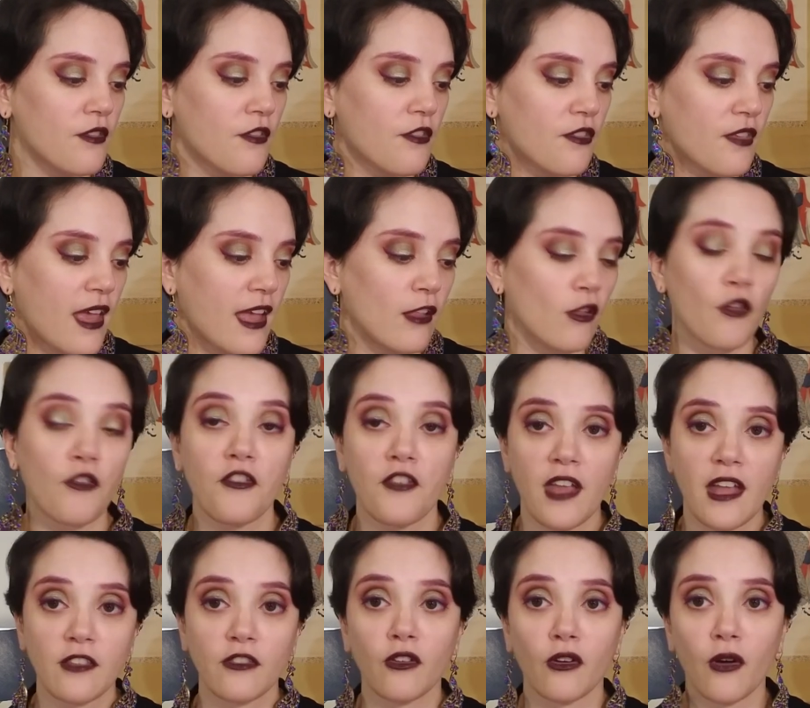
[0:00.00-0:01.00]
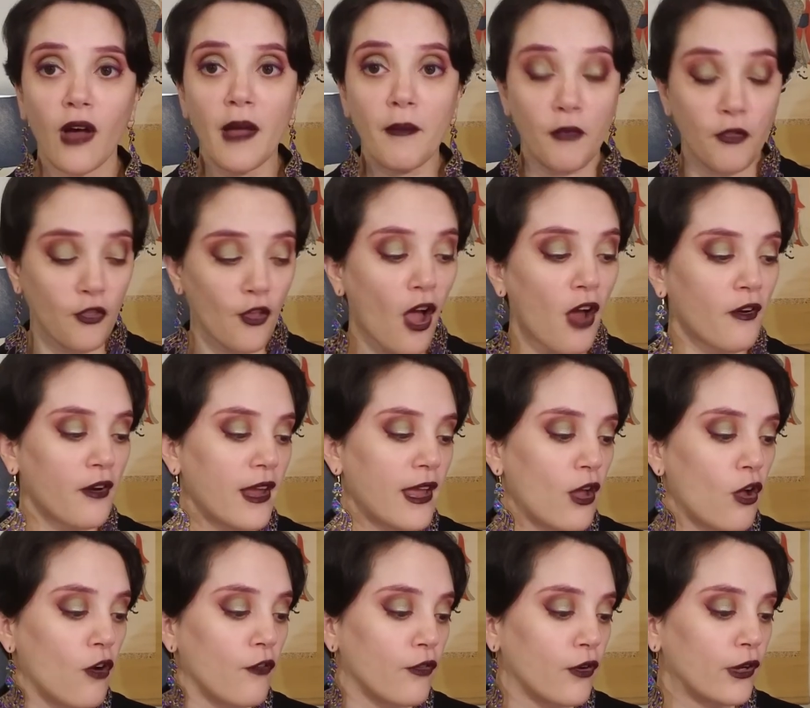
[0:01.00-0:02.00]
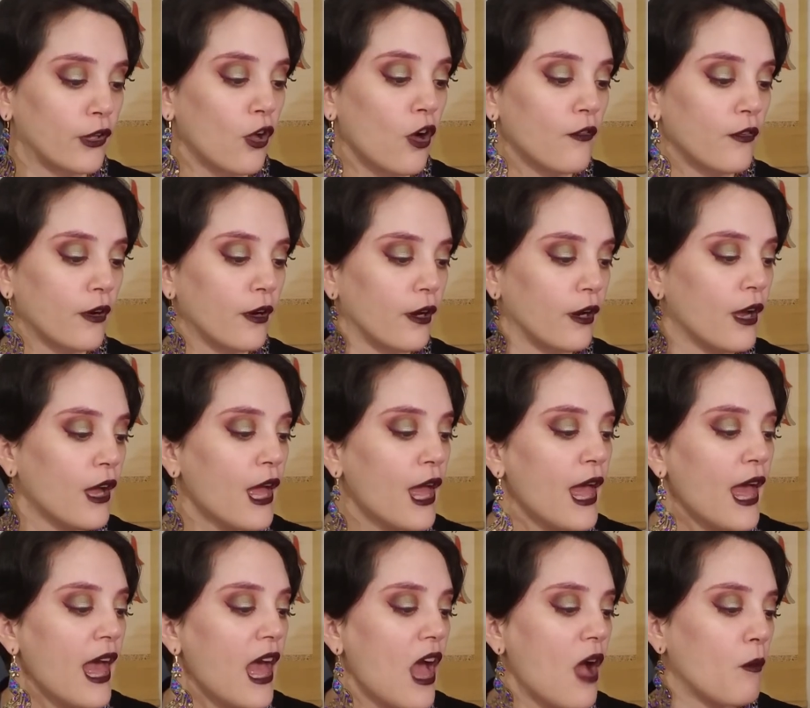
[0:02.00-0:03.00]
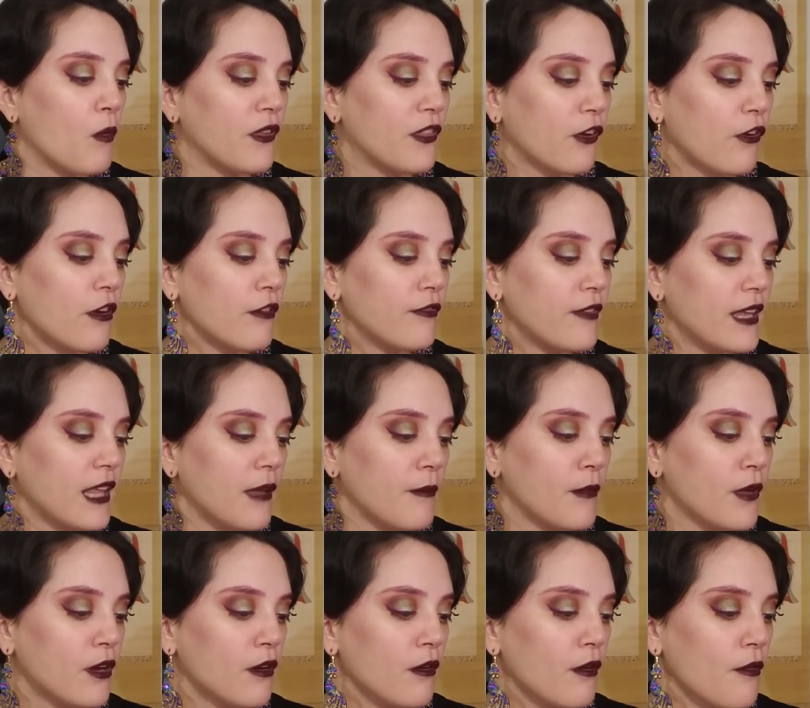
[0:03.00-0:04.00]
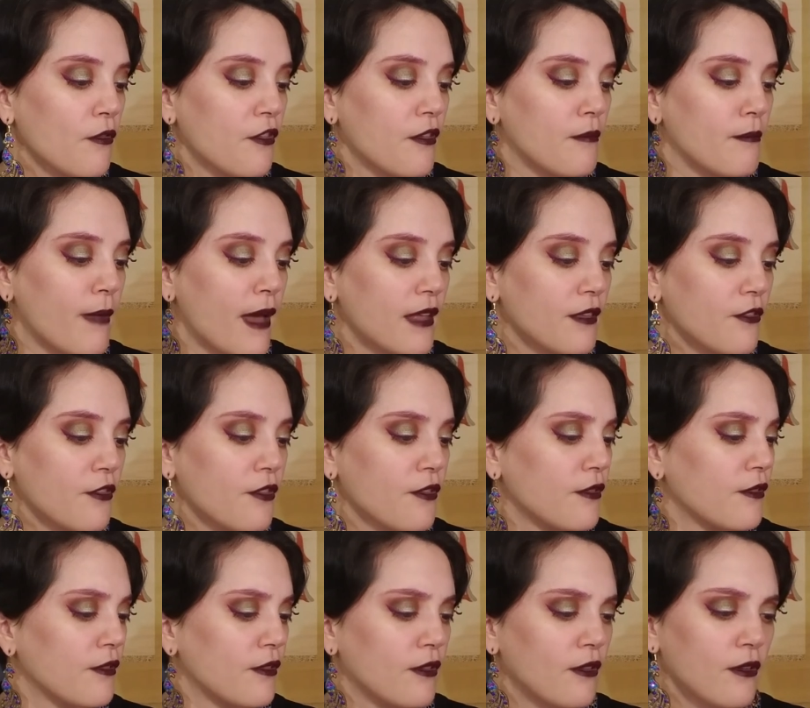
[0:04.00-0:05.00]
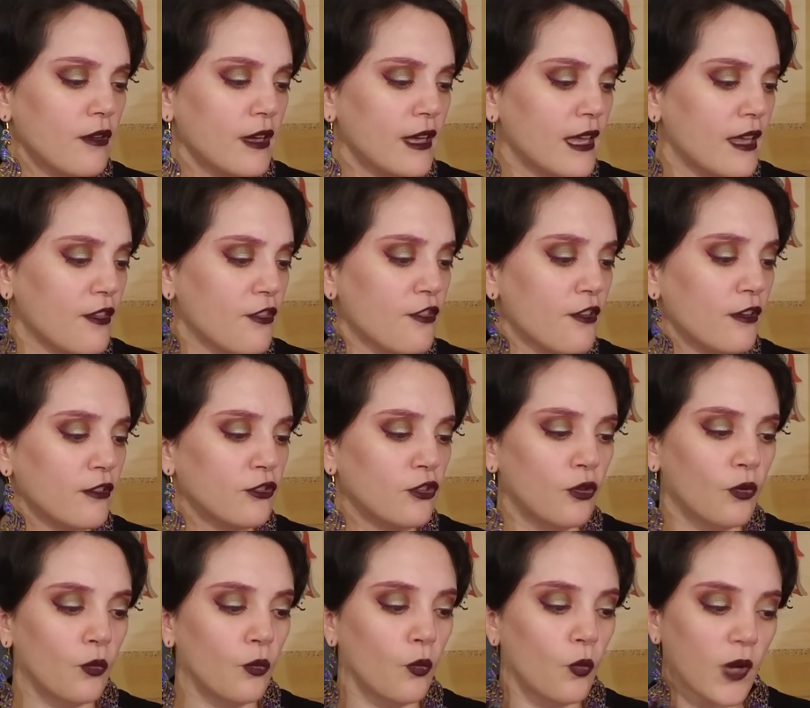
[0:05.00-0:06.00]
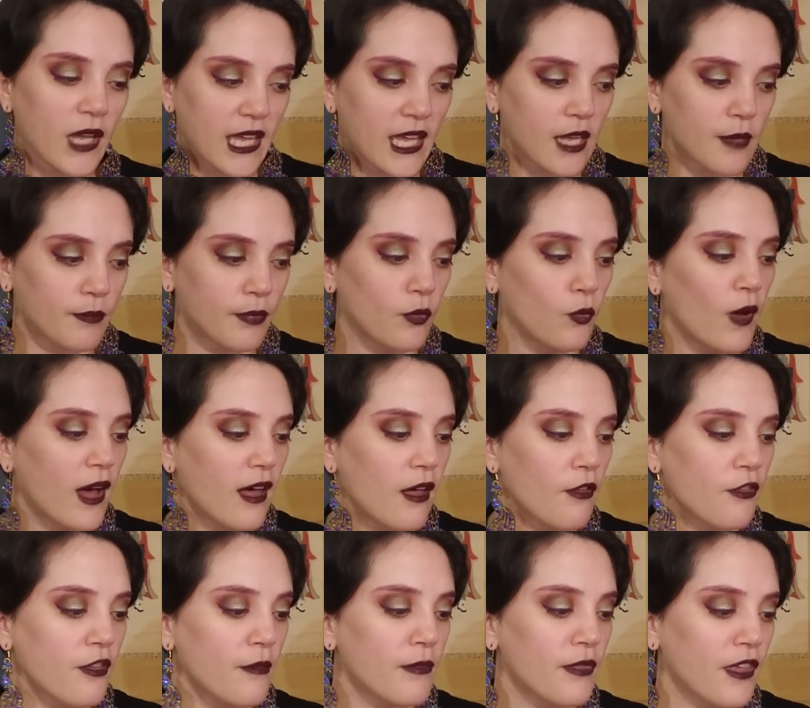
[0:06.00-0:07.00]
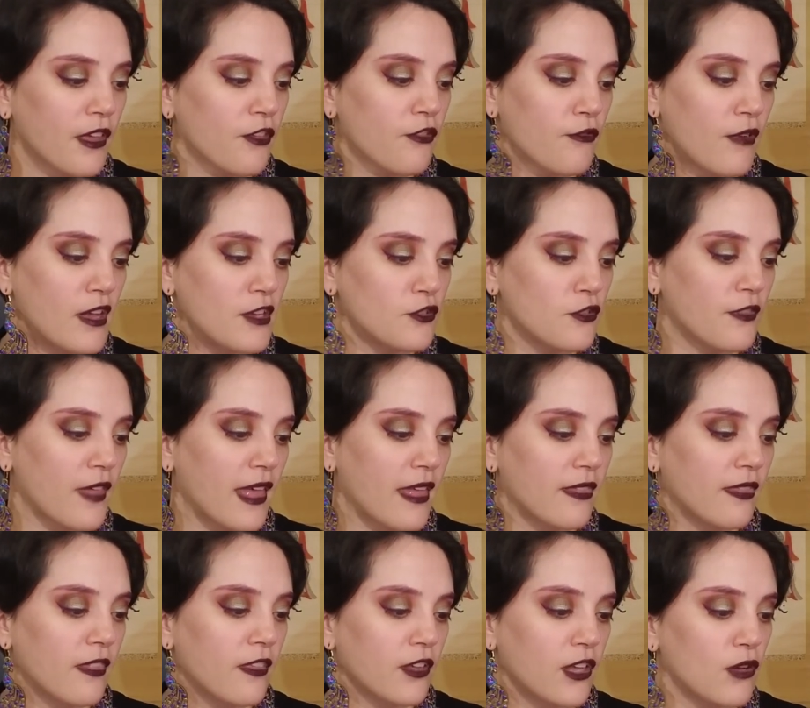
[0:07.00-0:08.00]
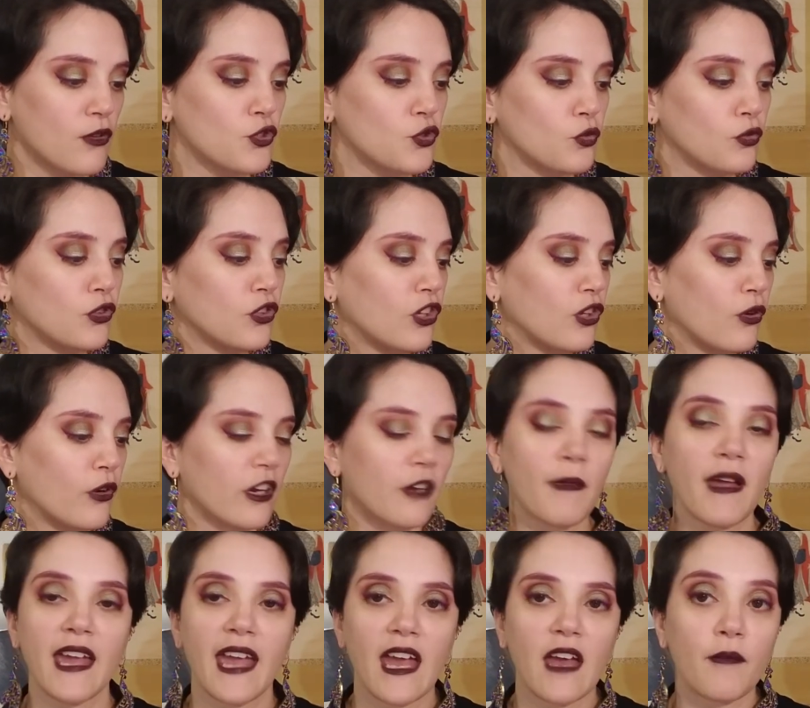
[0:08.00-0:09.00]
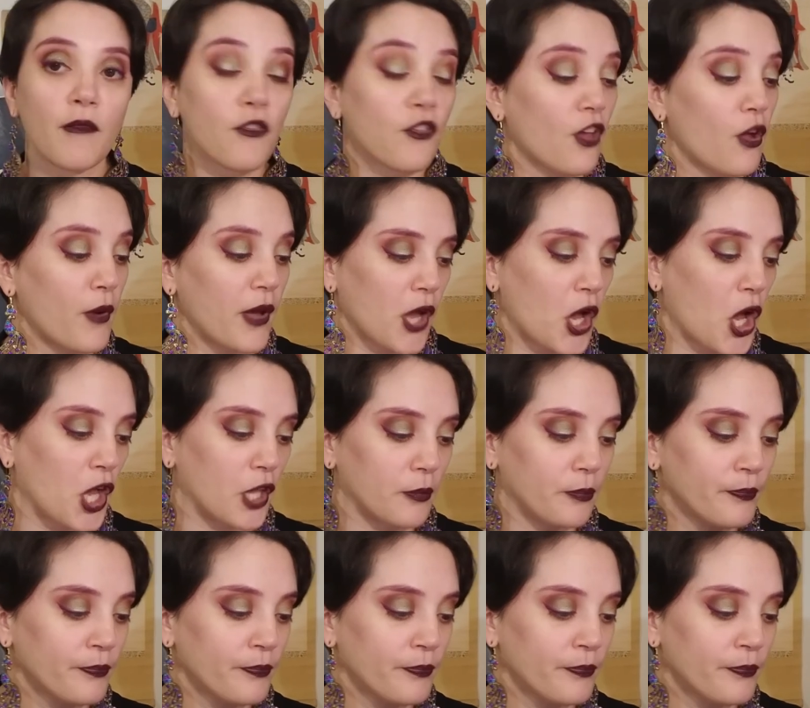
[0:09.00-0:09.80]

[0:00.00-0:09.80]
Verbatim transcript: say, Lo siento, I'm sorry, over and over. And when the graffiti murals and beds start to weep, well, something stranger than the usual New York mayhem is going on.